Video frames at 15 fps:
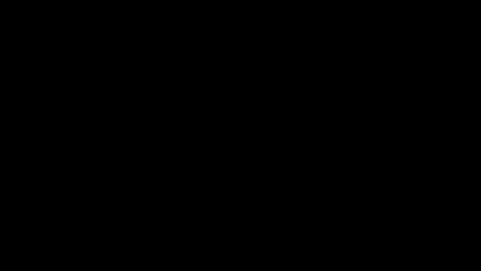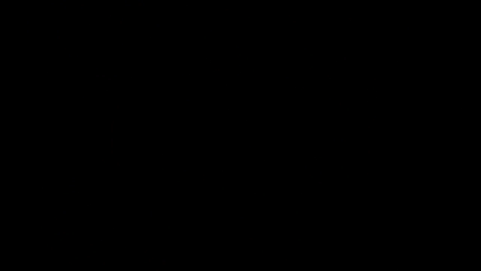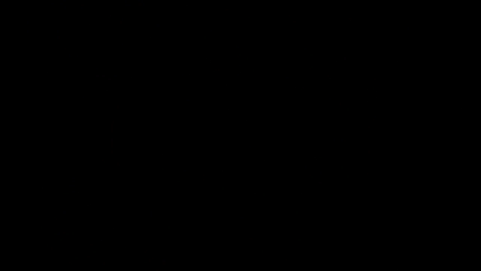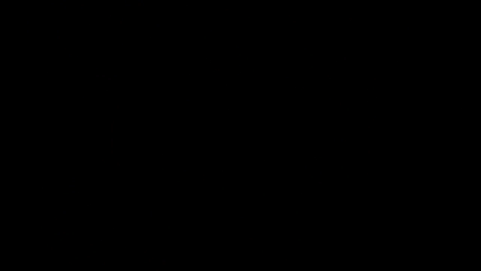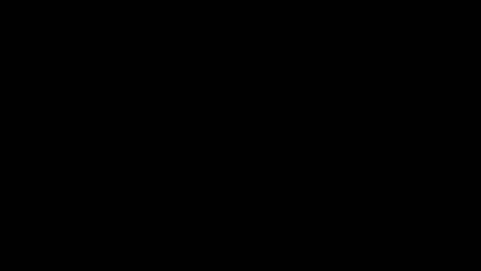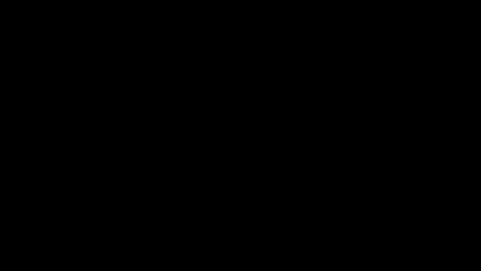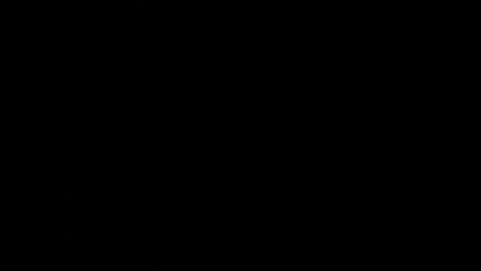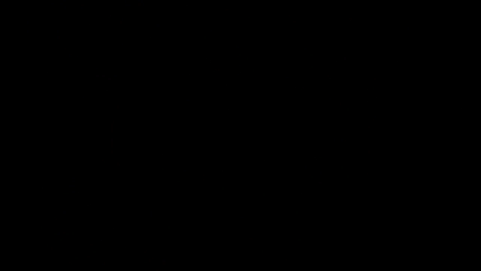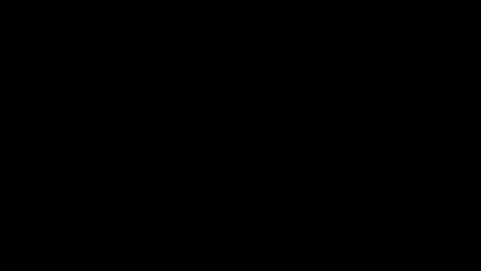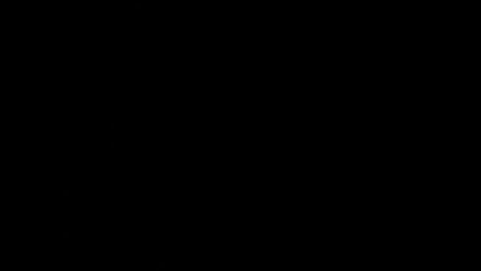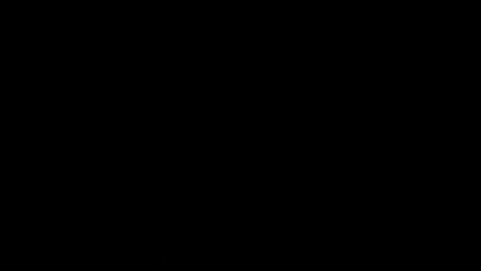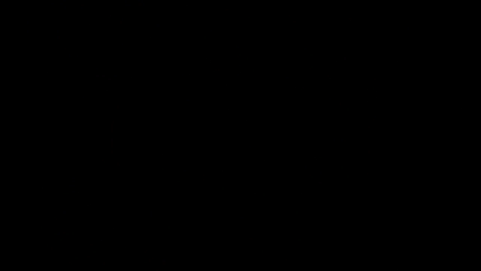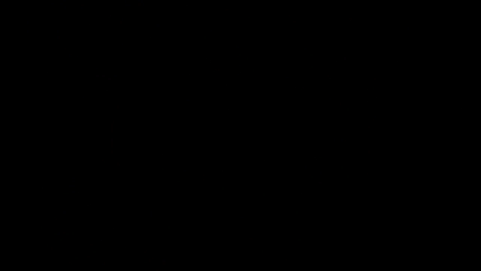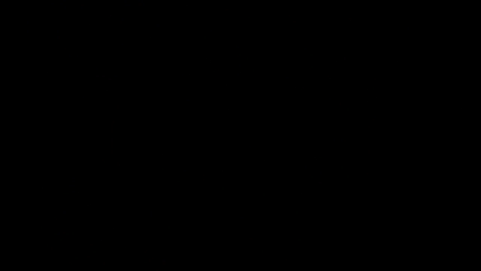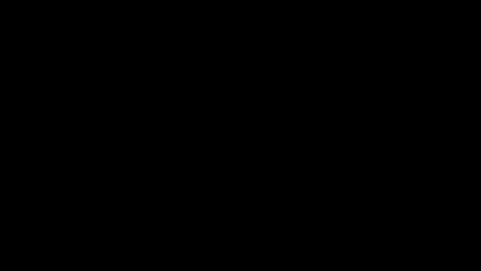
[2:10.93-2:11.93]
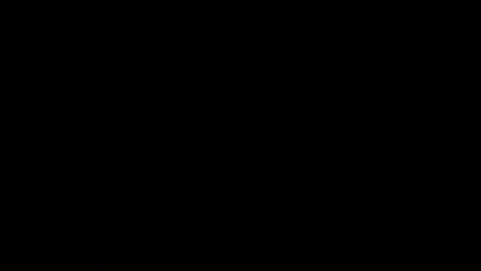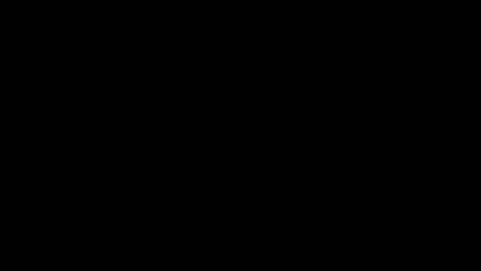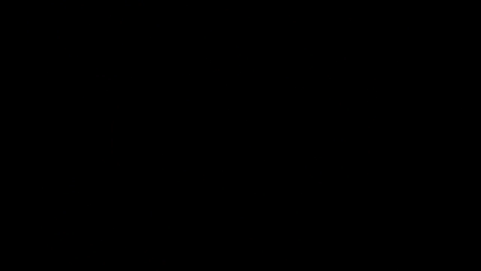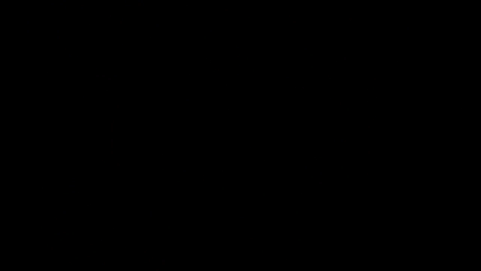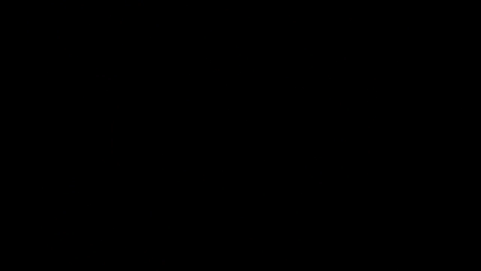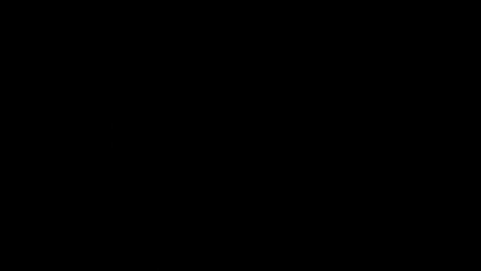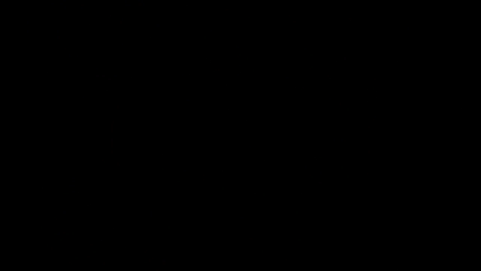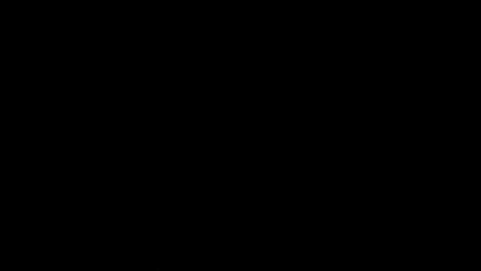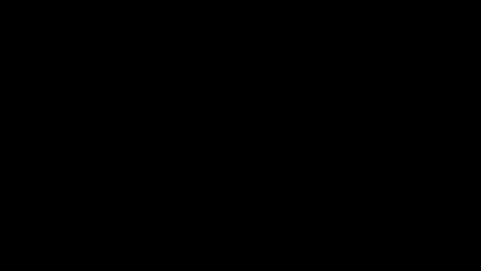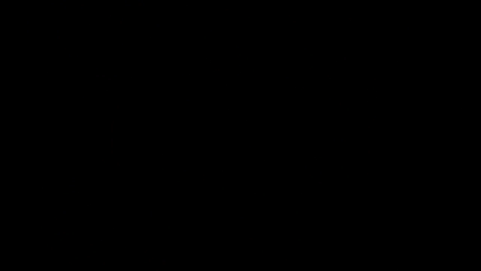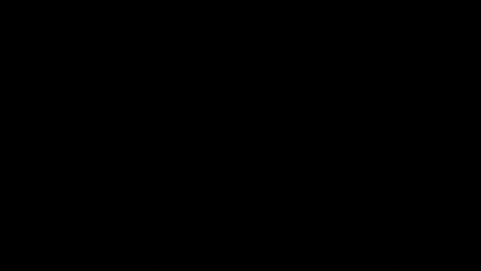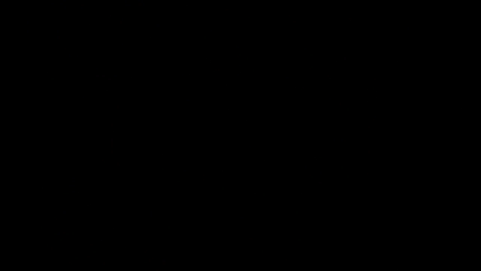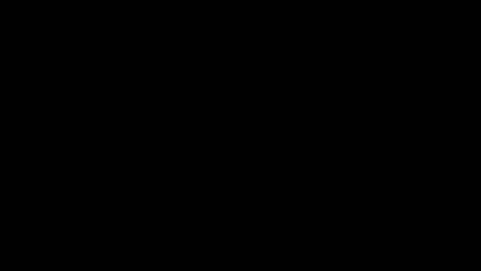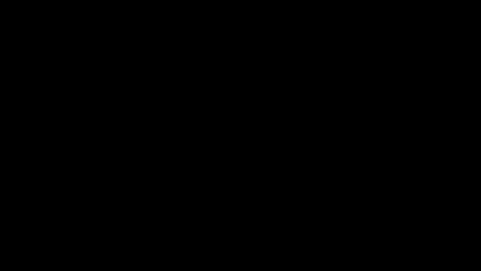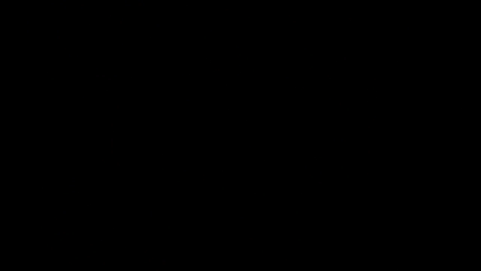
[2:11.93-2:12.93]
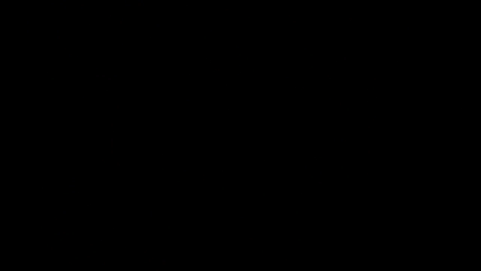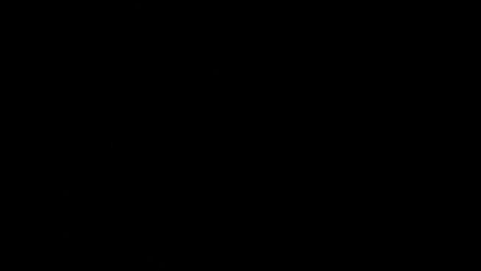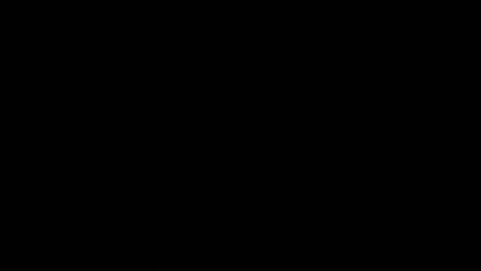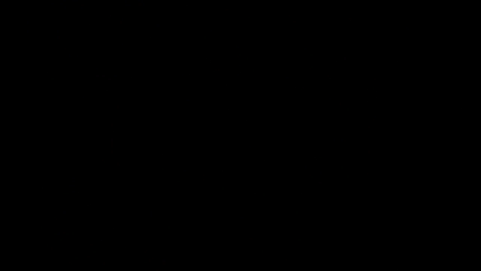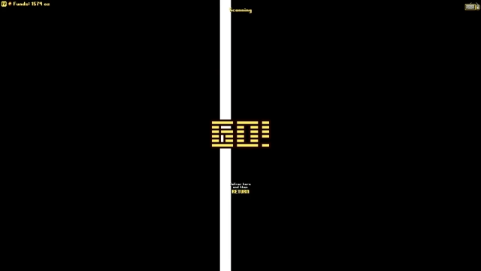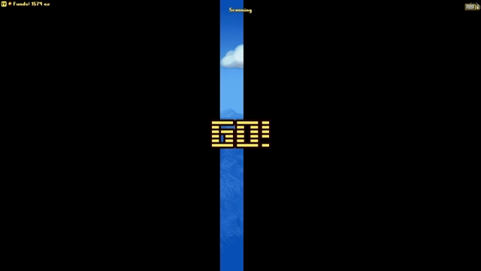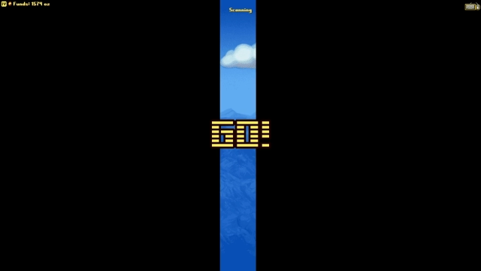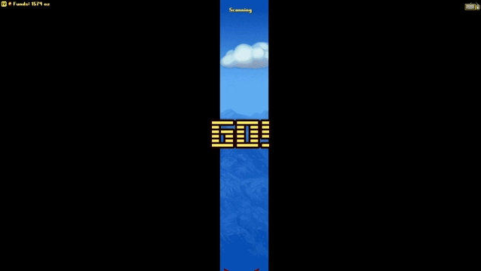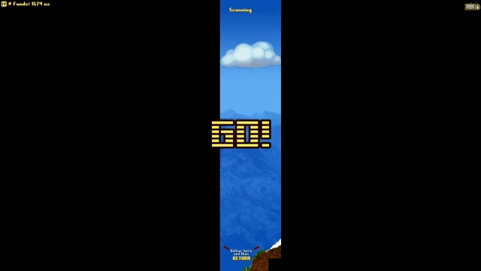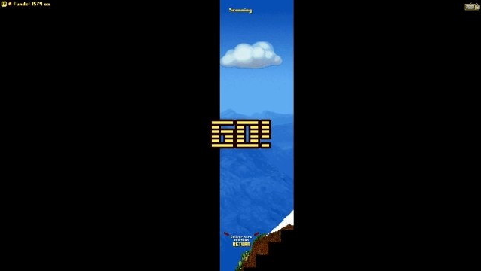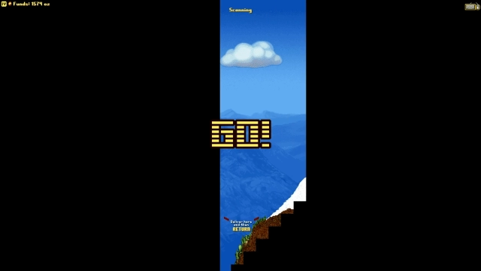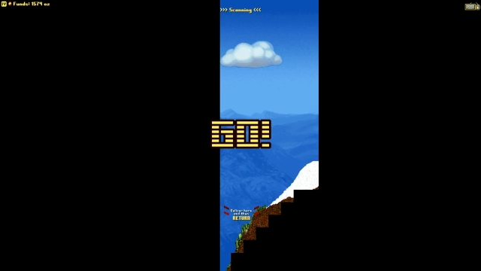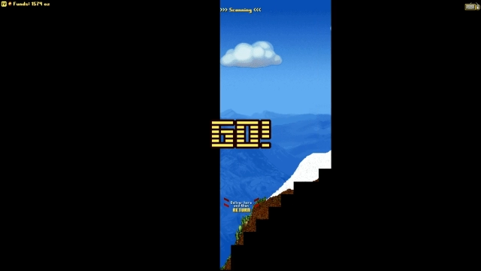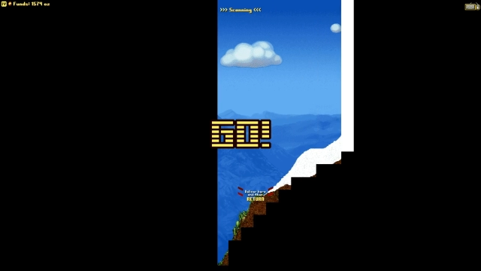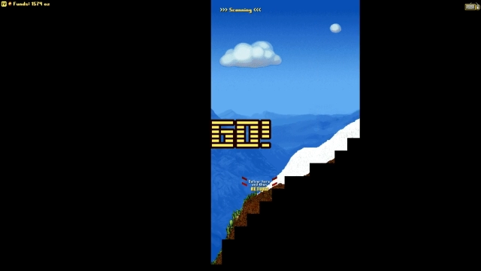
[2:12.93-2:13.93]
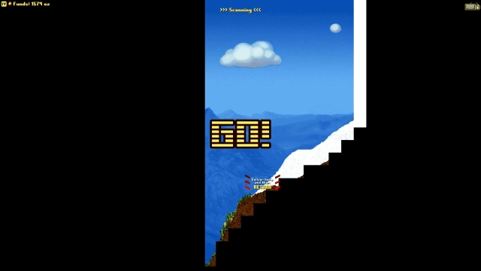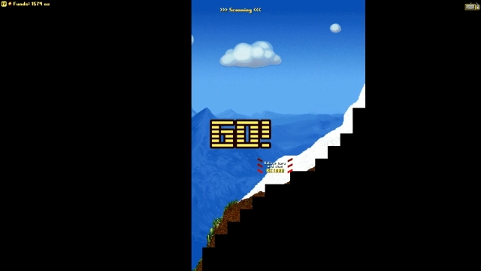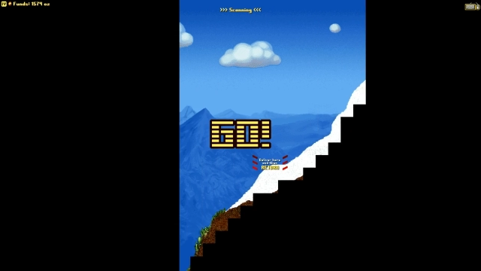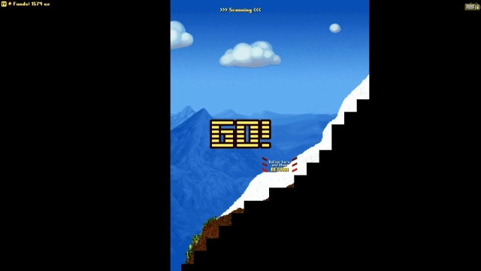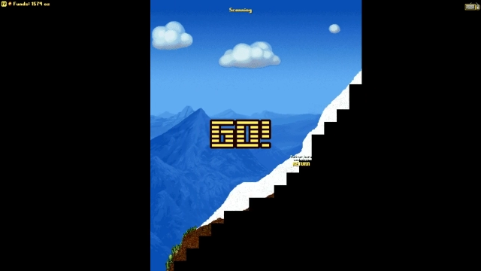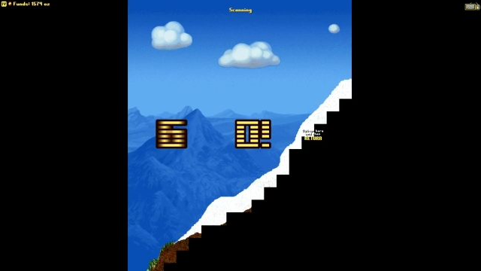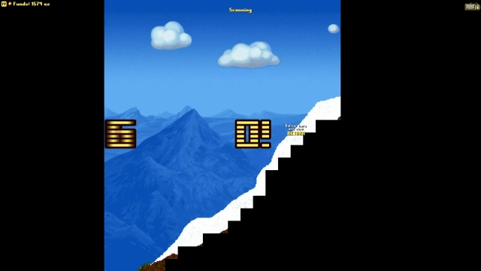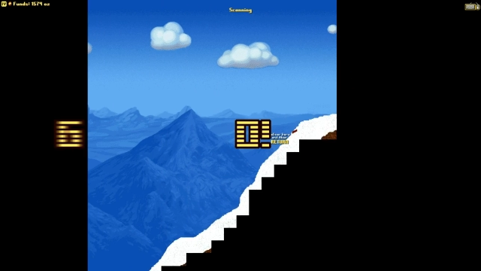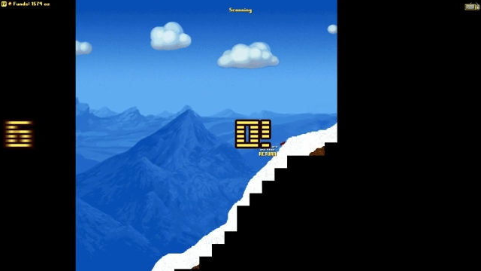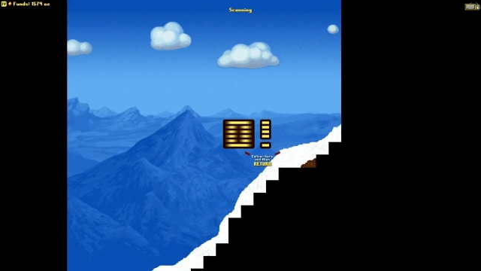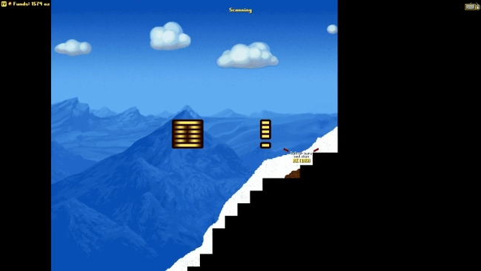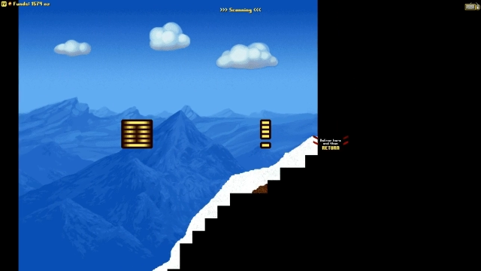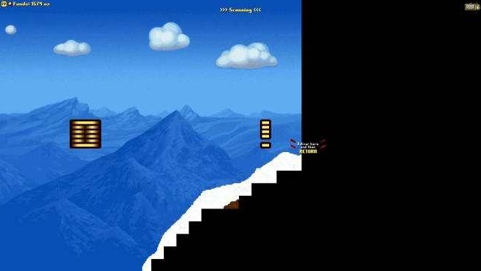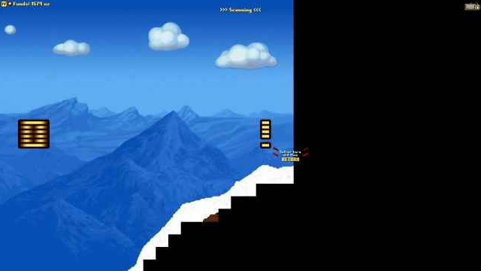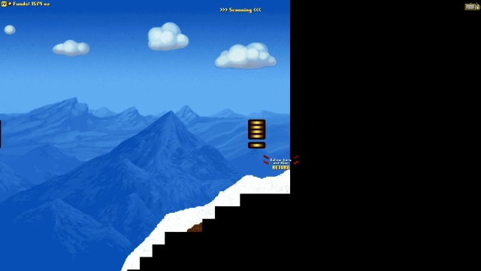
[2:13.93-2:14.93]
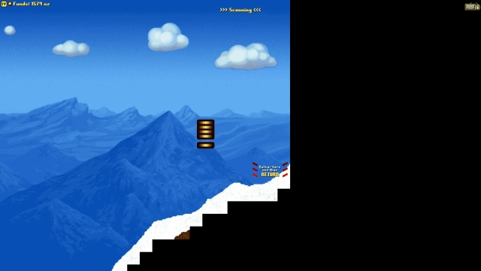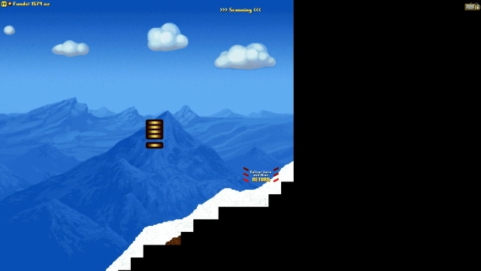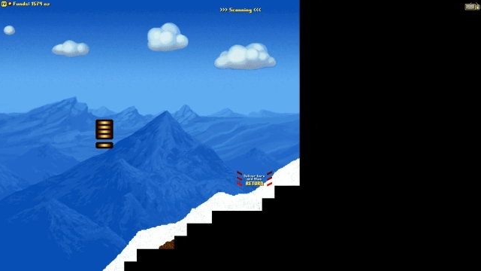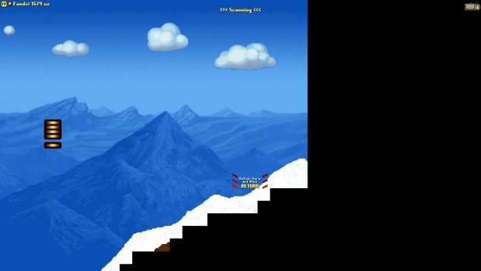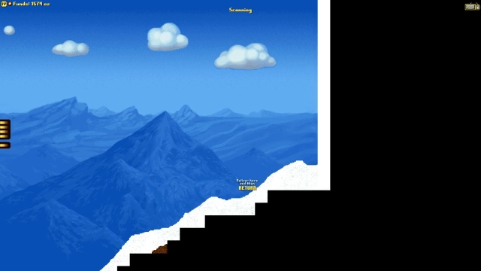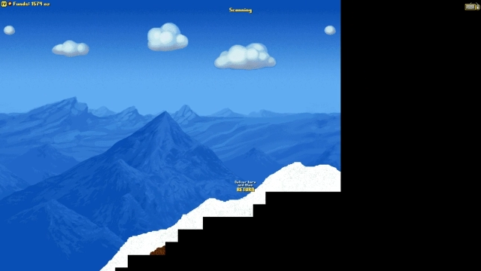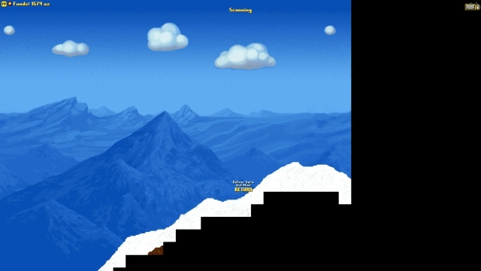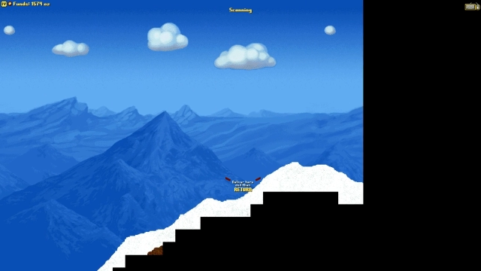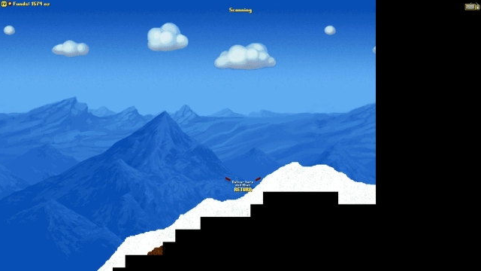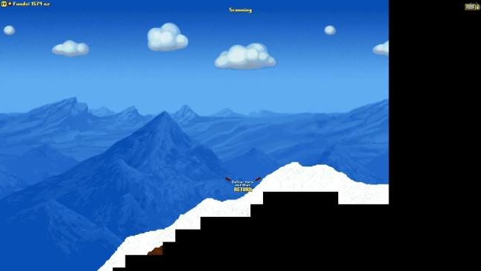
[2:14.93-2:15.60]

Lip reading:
[unreadable: no face in view]